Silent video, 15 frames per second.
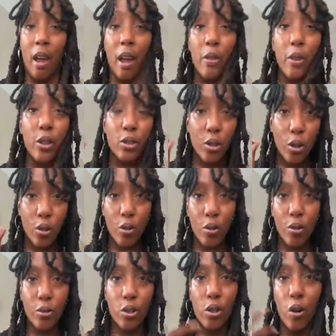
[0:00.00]
And this
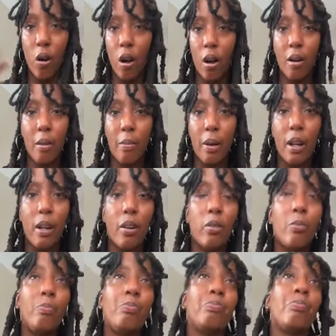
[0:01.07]
whole talk
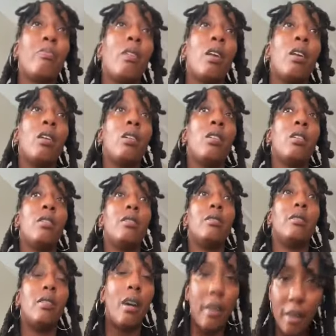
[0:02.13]
about
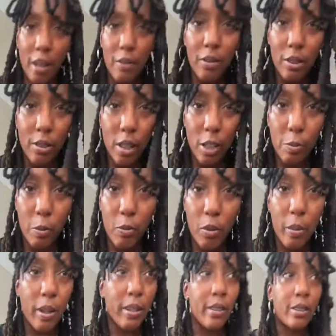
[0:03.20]
not having sex
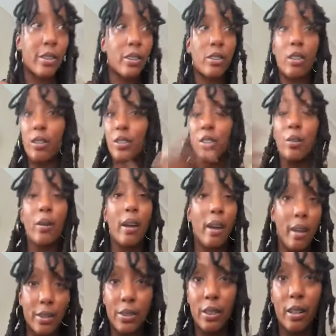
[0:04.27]
before marriage is also
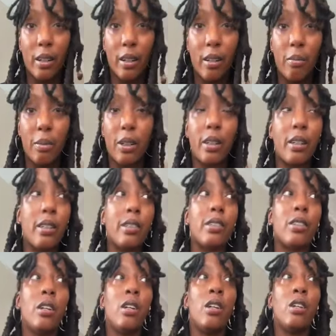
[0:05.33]
asinine
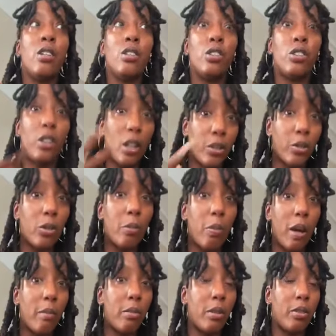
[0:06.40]
because sexual
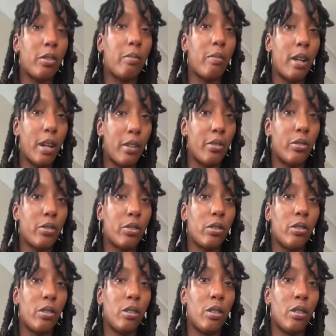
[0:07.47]
compatibility matters.